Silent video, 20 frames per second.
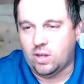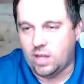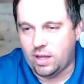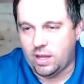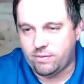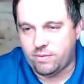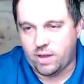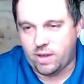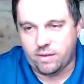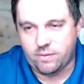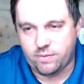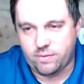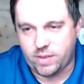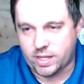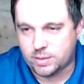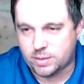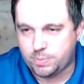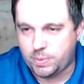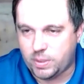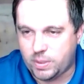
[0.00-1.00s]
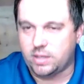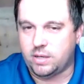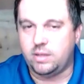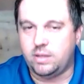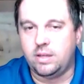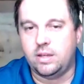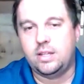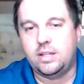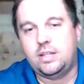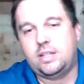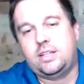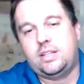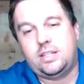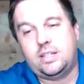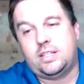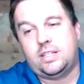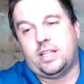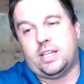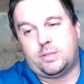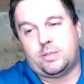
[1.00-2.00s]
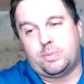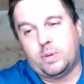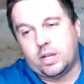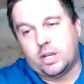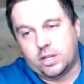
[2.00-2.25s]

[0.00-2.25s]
I've, I've, that's been, that's been